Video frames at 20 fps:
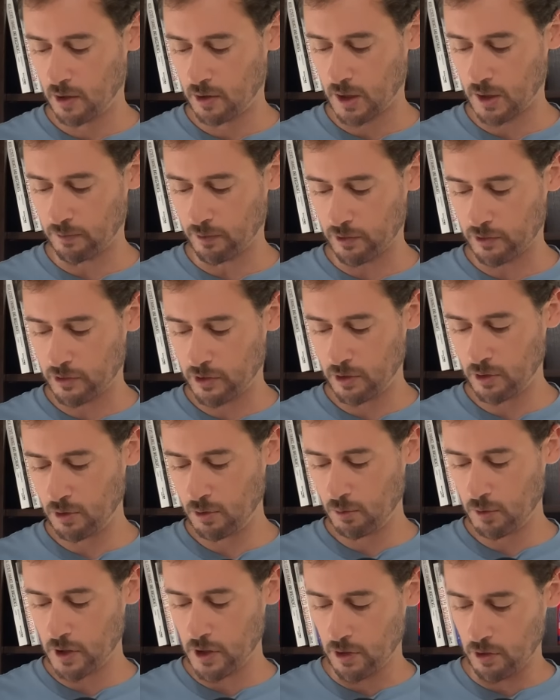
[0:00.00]
Level
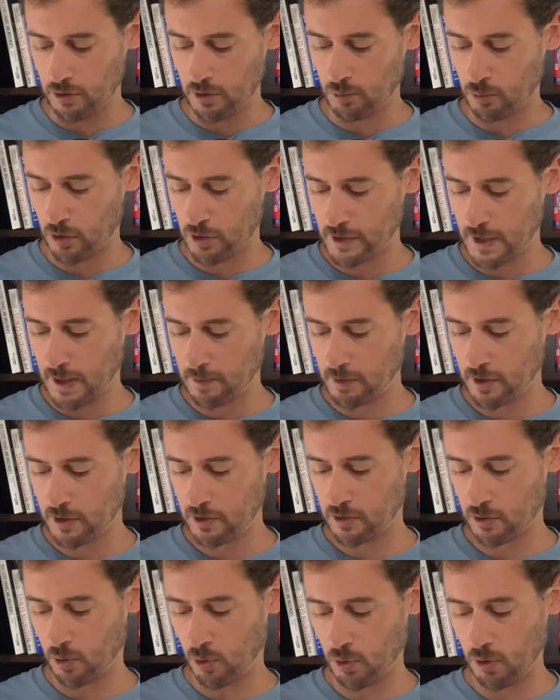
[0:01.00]
2, either do more
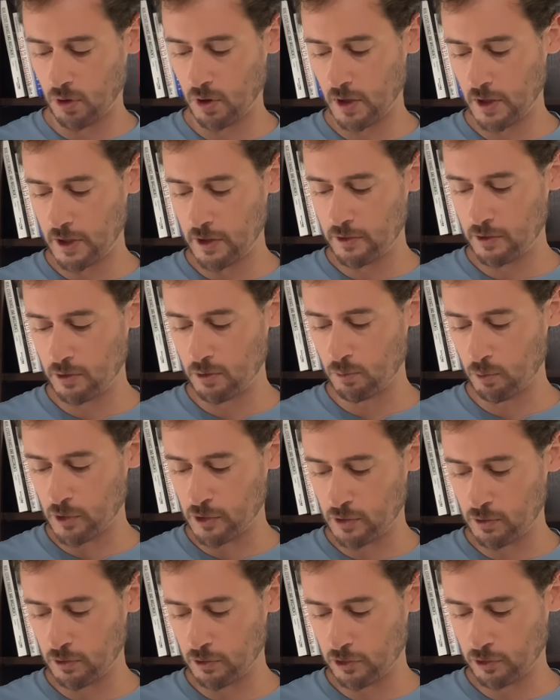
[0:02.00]
damage or you do
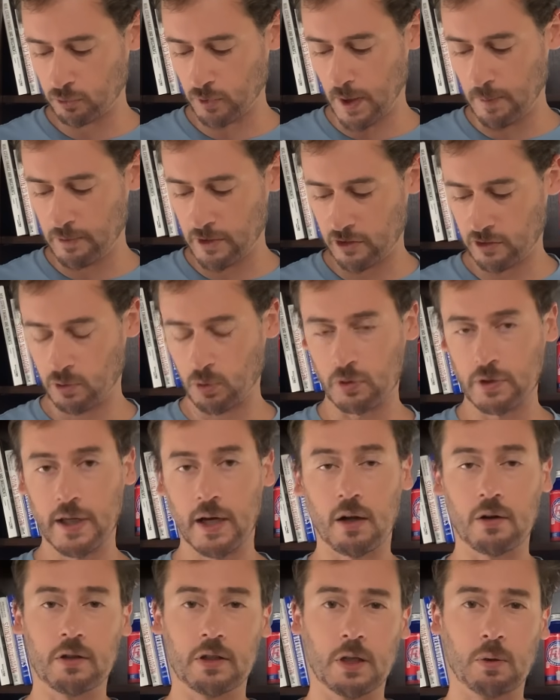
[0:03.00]
reduce swipe this
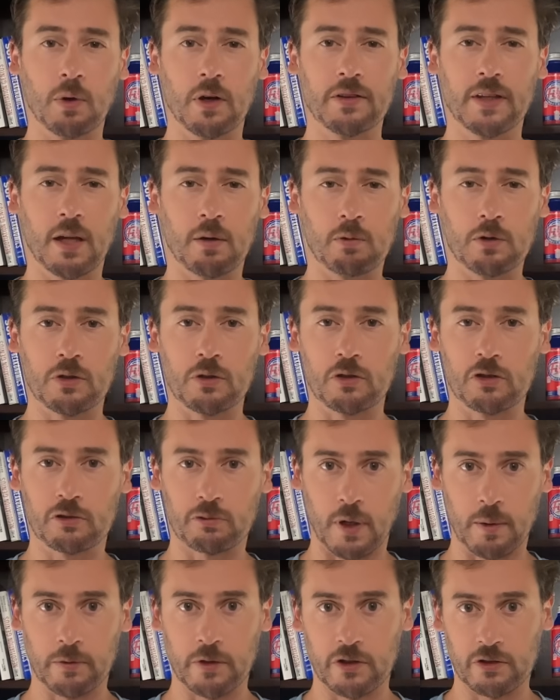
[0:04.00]
cooldown. You want that reduce
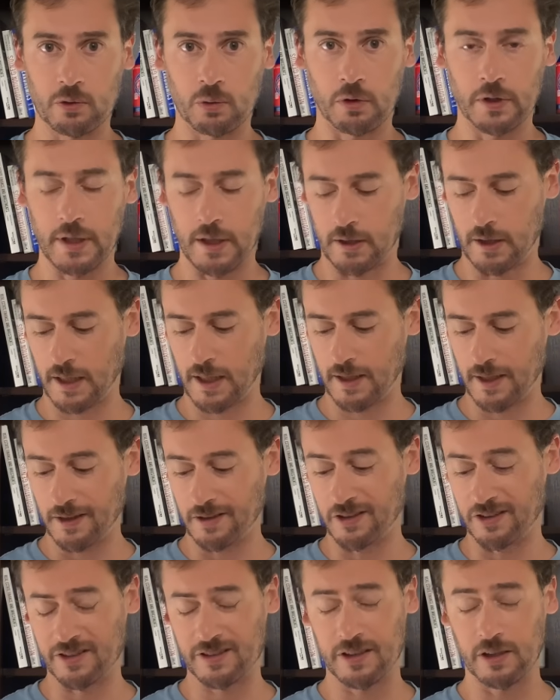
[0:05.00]
swipe this cooldown. Again,
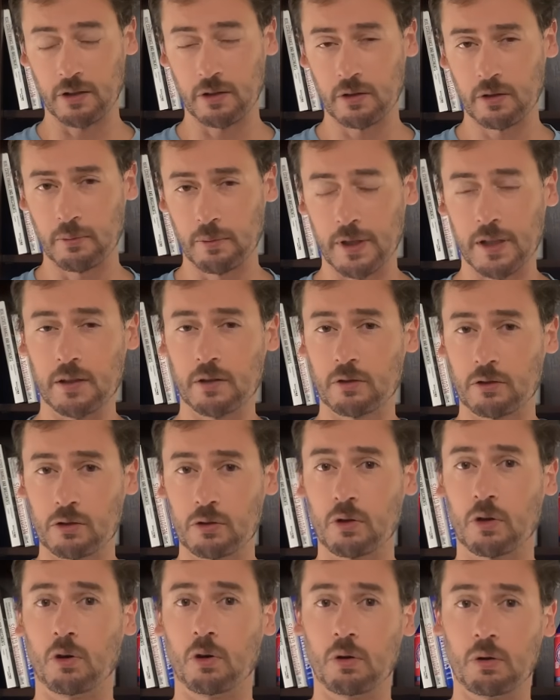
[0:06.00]
that's a skill, meaning you'll
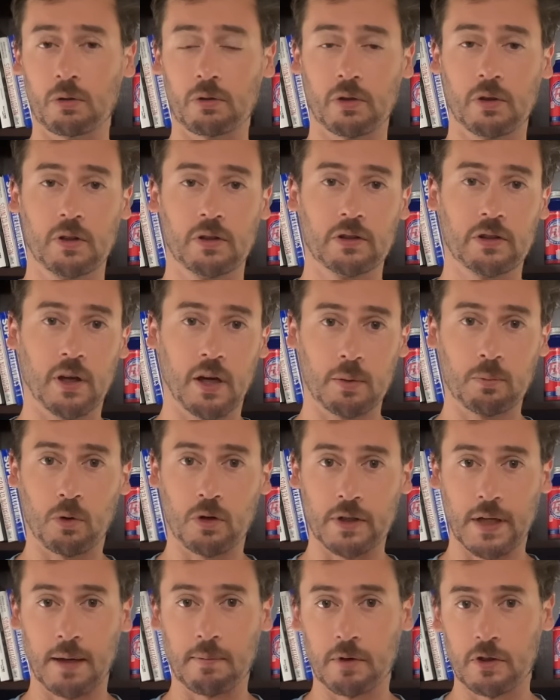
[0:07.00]
do a whole ton
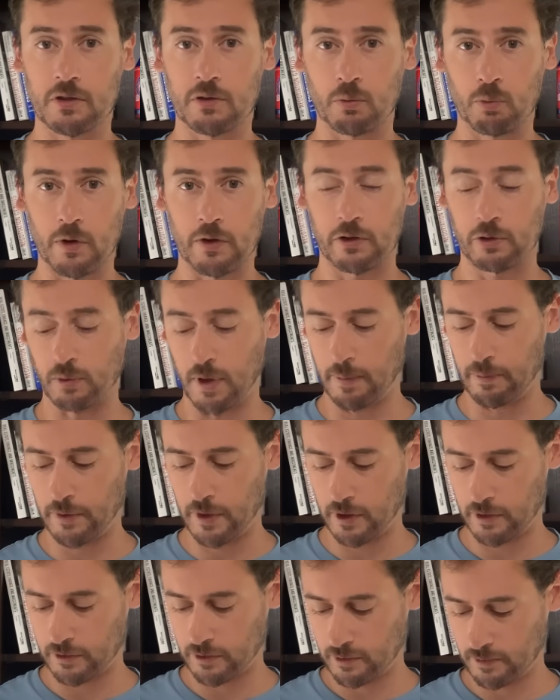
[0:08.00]
more damage with swipe
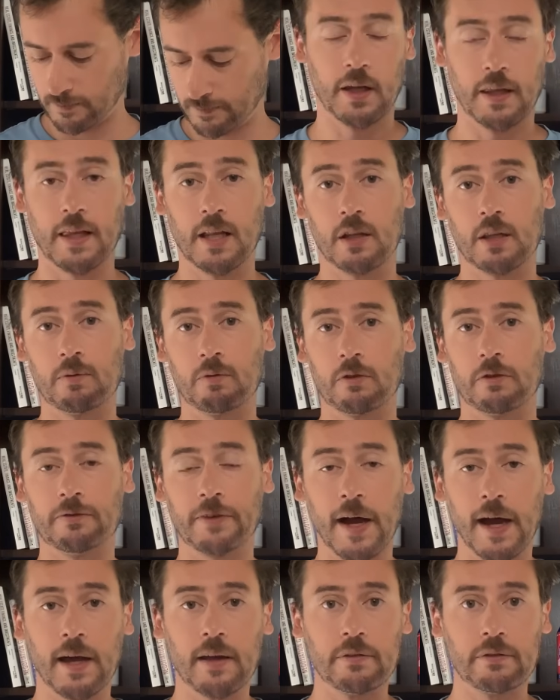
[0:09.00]
this. And then at level
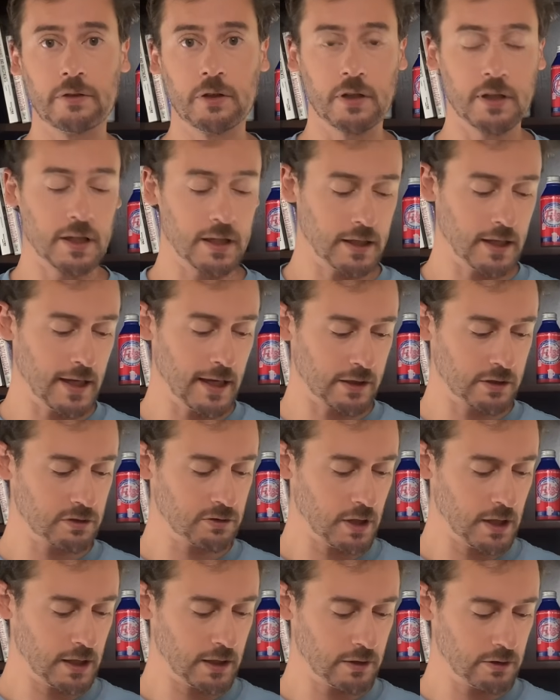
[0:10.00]
5, you can get Egg
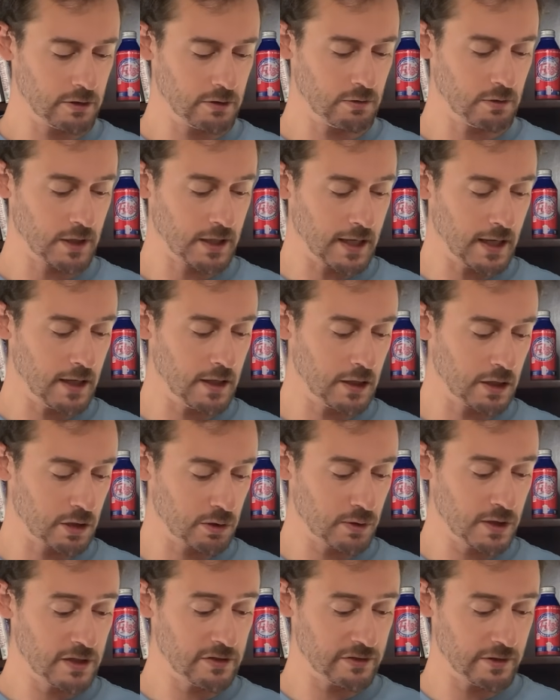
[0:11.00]
Strike to again
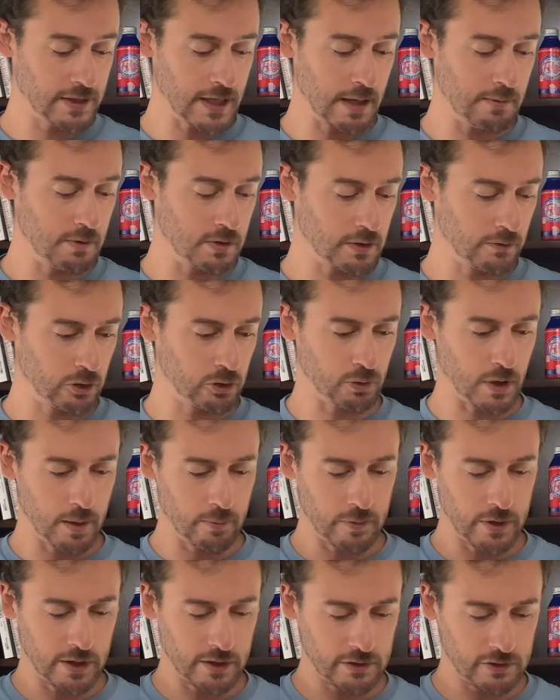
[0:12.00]
increase the damage of
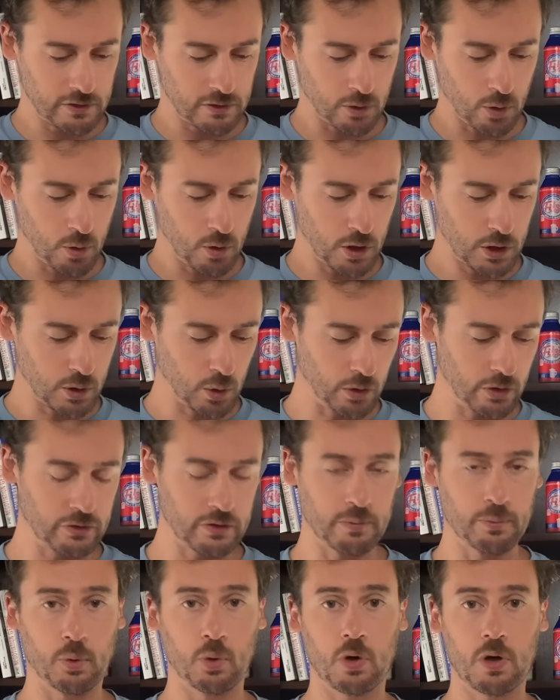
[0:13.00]
swipe this, or Golden
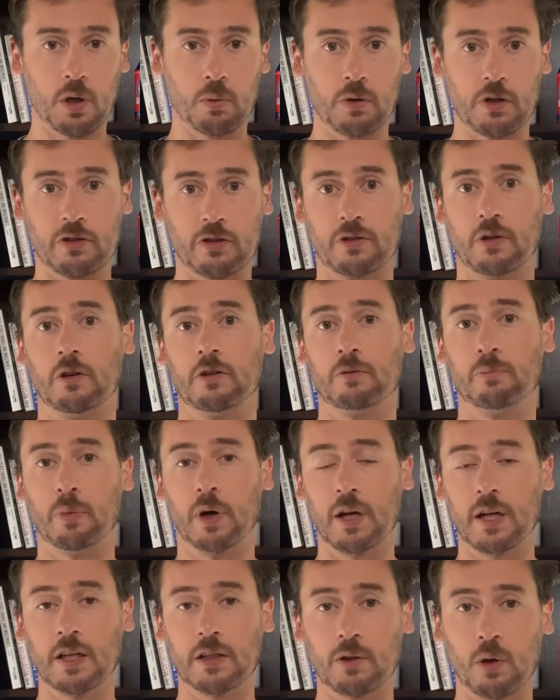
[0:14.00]
Support, which turns
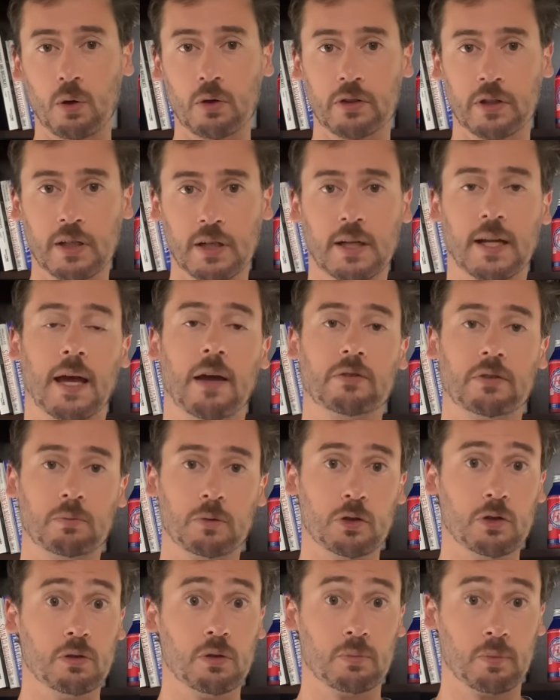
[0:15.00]
Bunny golden and has
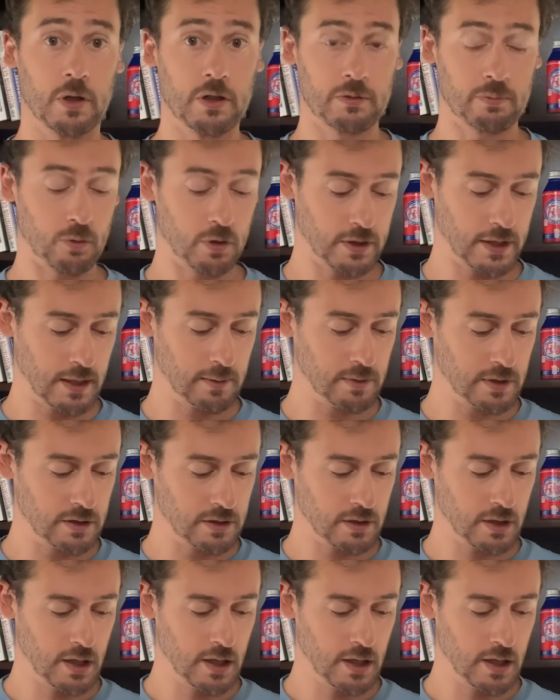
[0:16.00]
him do a bunch more damage.